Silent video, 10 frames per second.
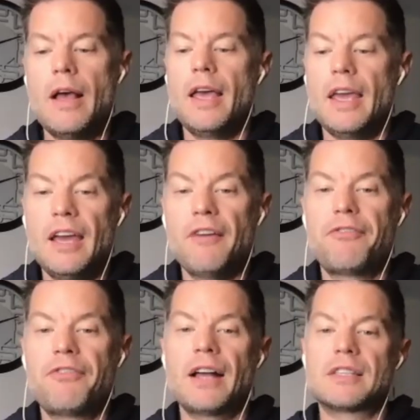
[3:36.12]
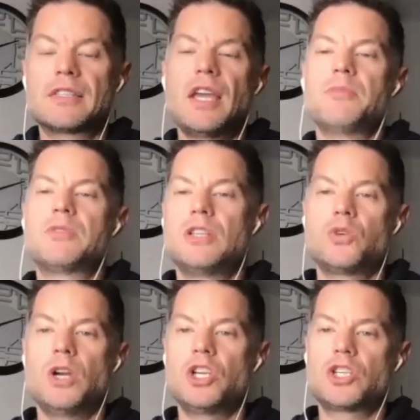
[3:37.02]
If that same
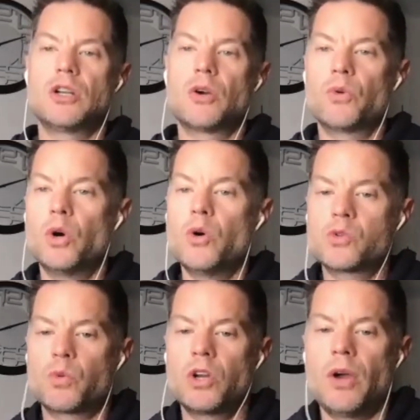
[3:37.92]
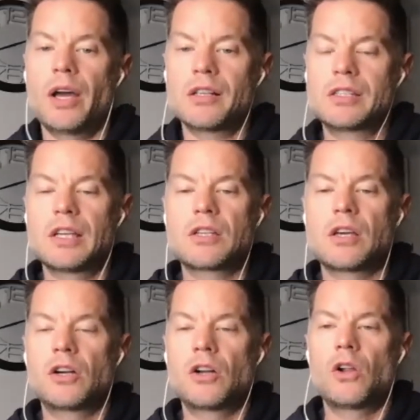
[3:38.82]
situation arose where you had a
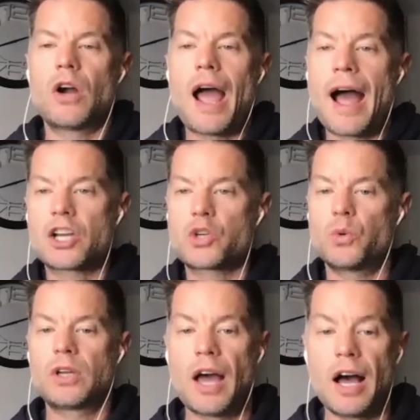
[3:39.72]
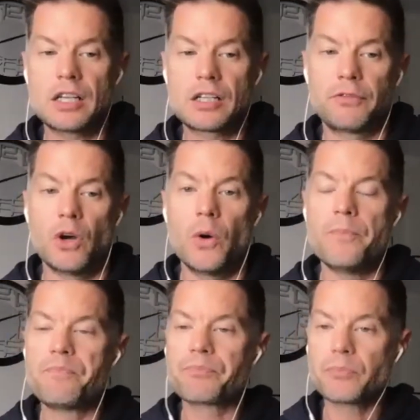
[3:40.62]
$600 actual cash
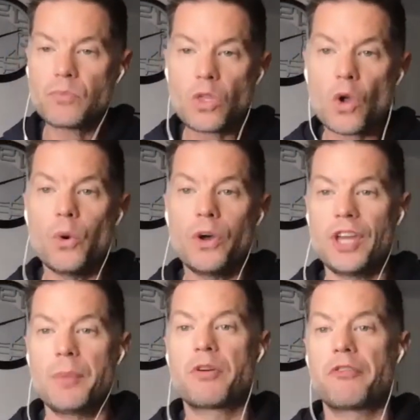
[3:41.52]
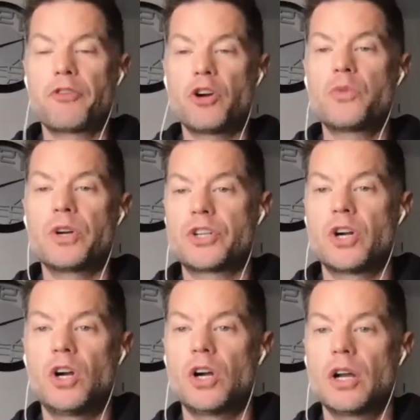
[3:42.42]
flow with a preferred
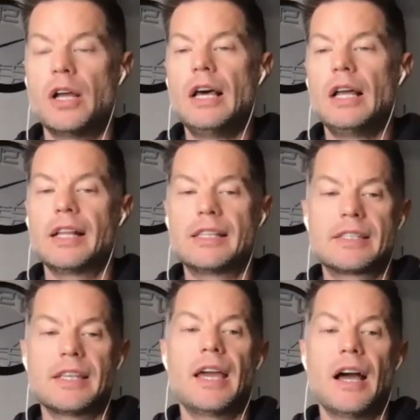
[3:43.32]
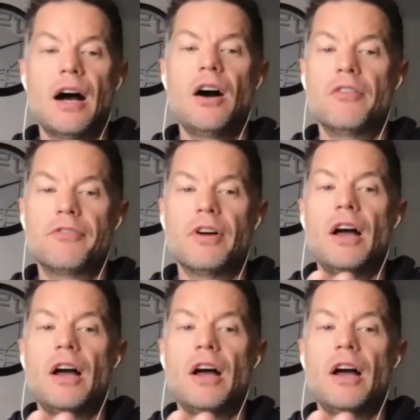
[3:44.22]
return, let's say of